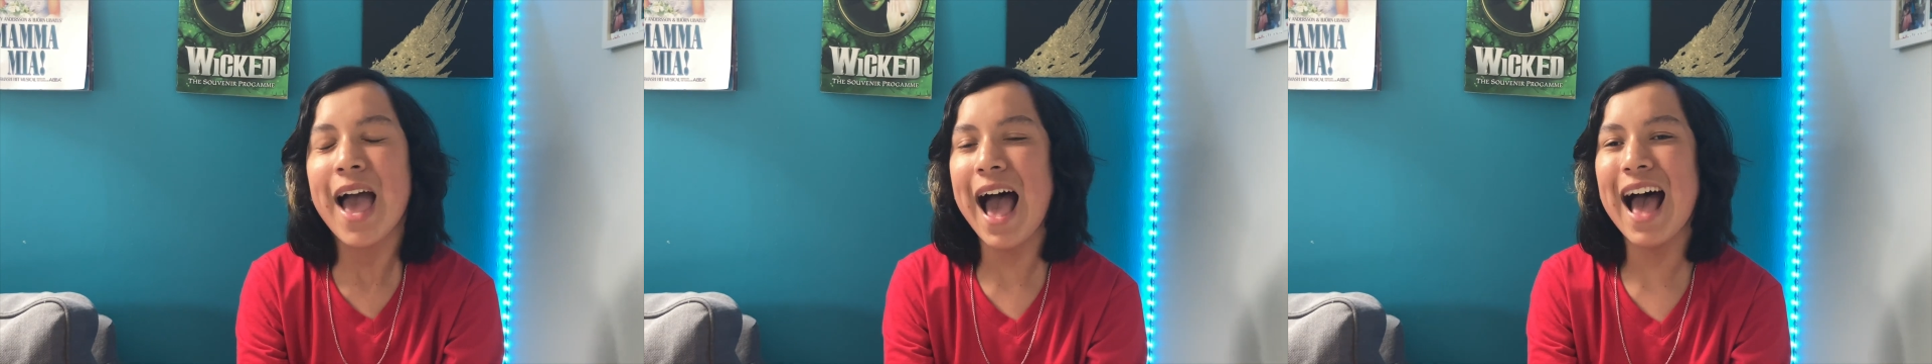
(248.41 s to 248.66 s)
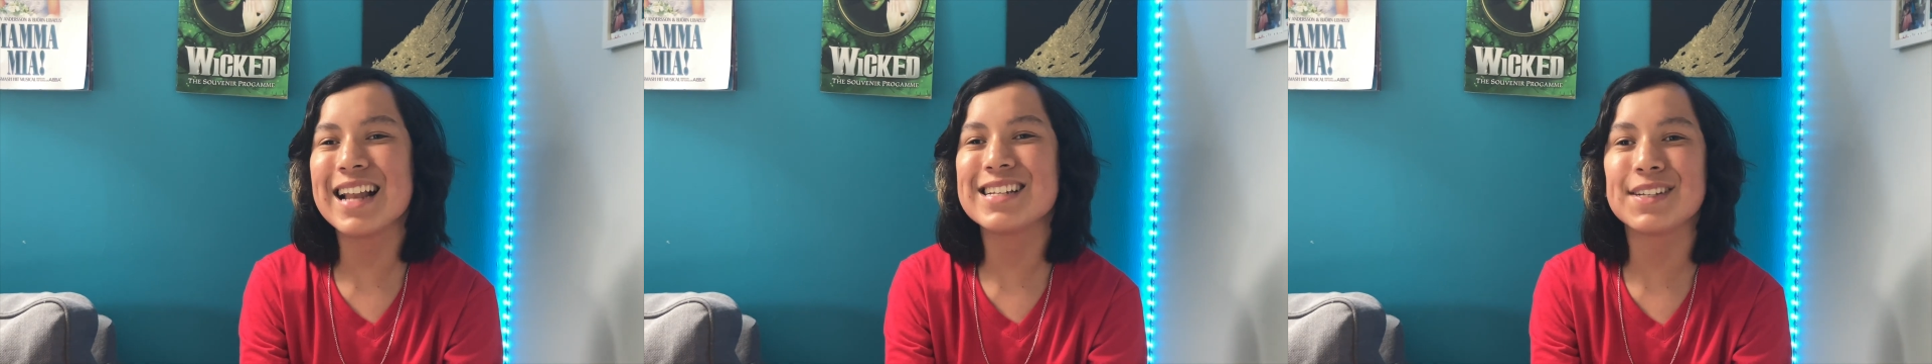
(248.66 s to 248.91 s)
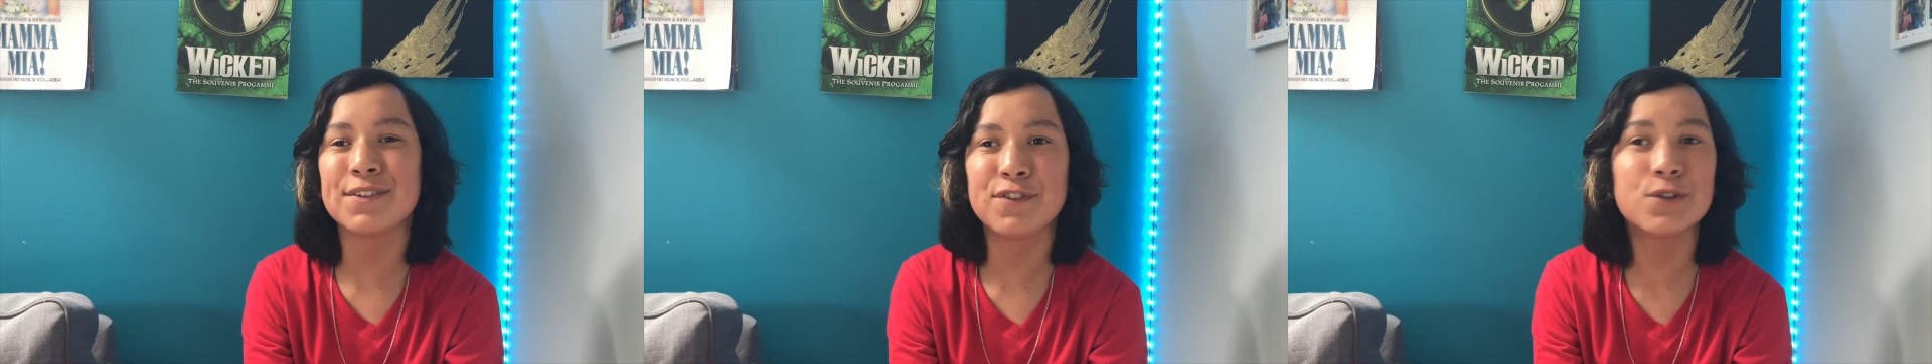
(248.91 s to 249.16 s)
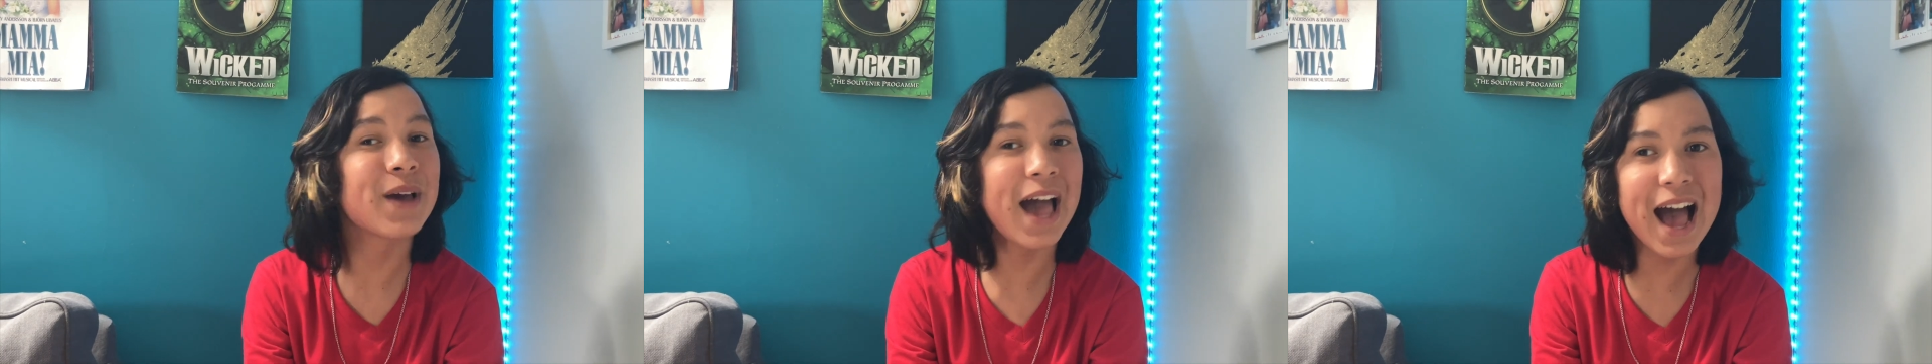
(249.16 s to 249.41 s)
And if
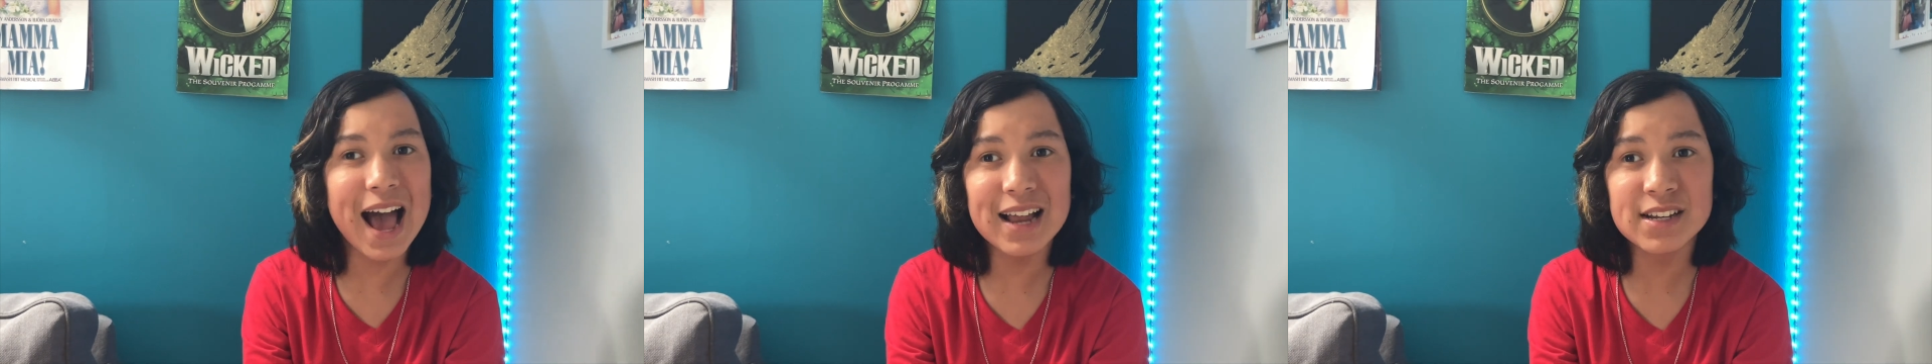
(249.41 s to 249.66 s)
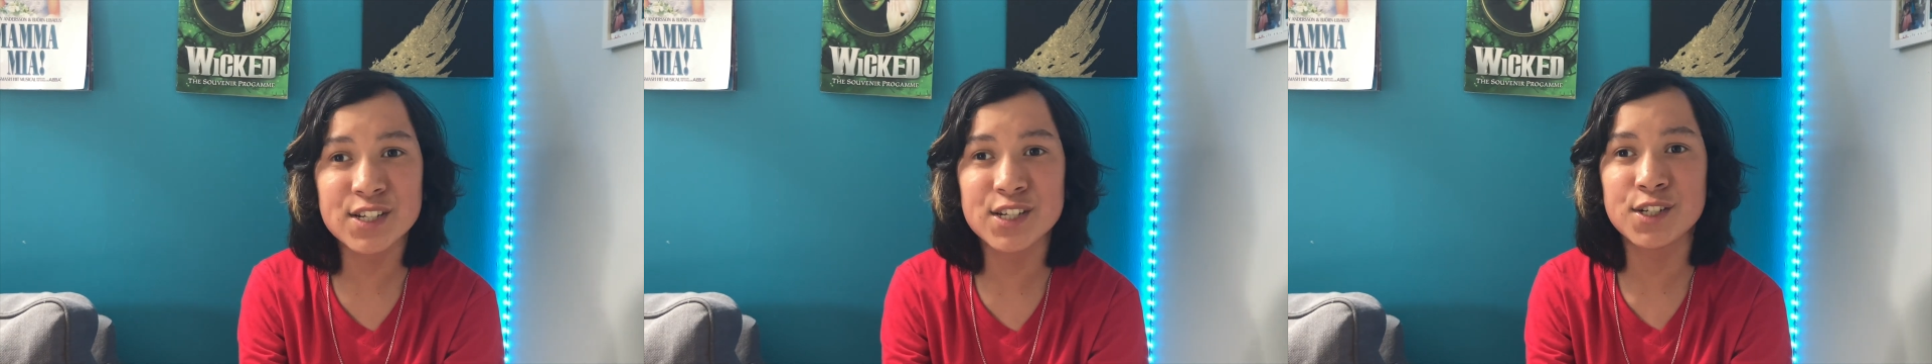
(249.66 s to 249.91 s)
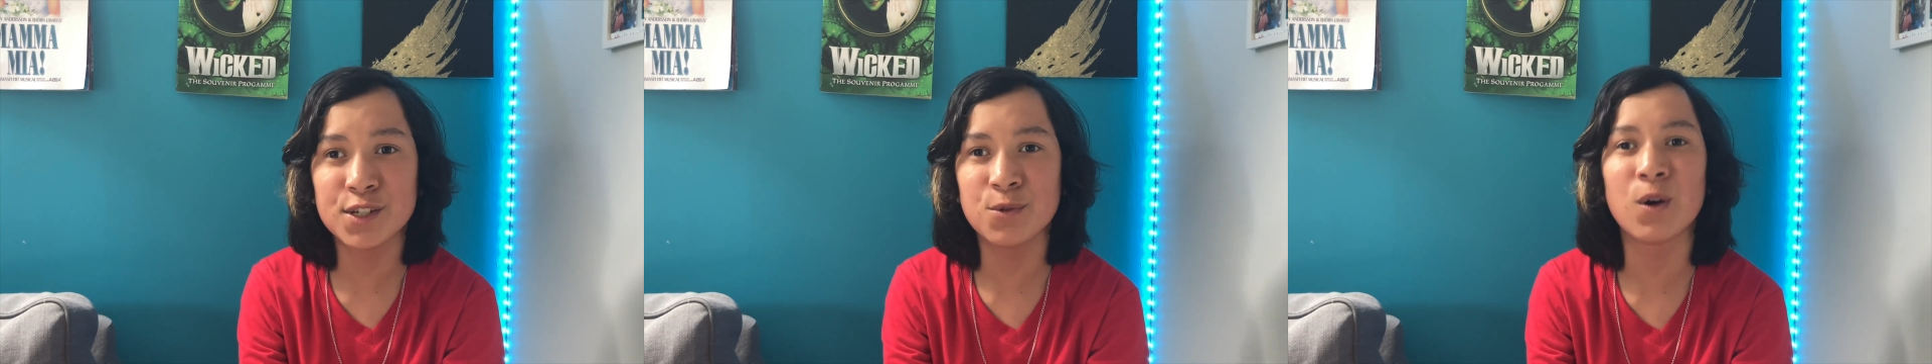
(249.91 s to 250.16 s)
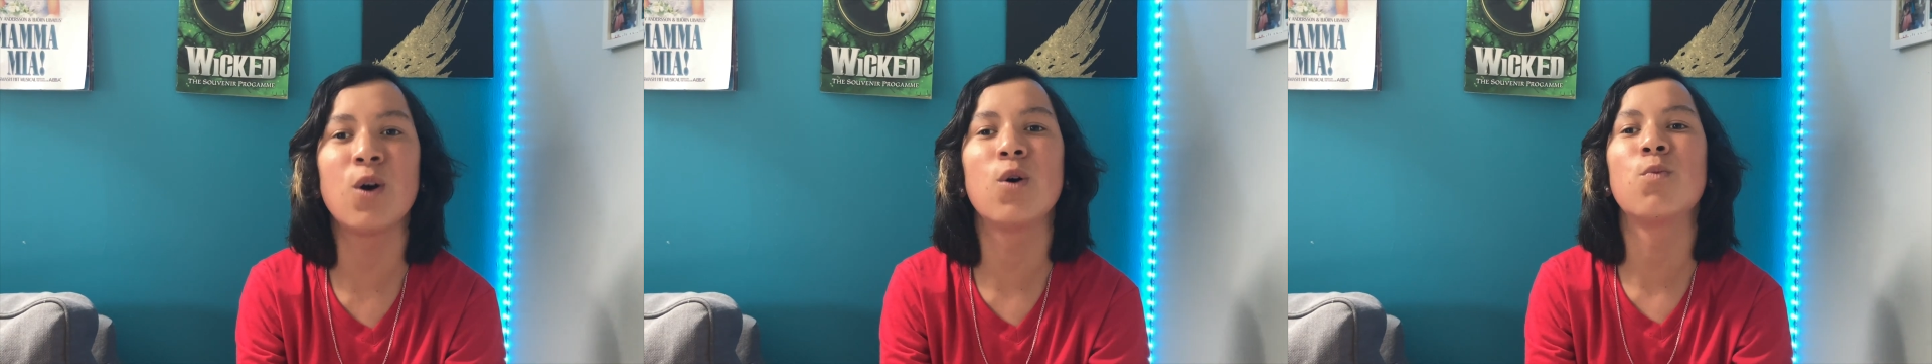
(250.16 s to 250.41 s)
you can't do
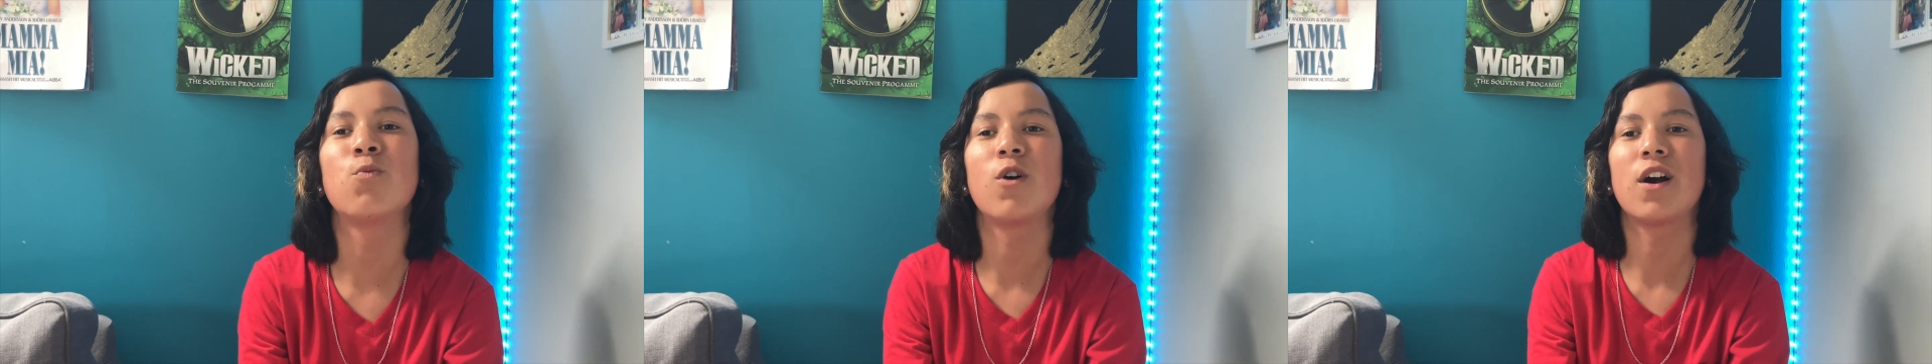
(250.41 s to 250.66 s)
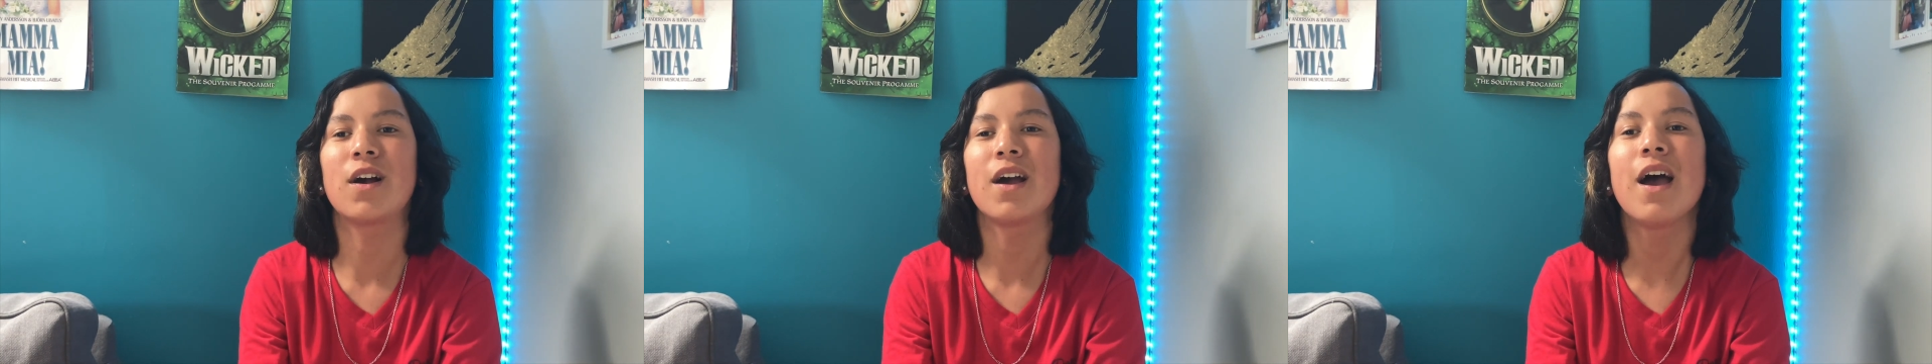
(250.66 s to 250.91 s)
the homework,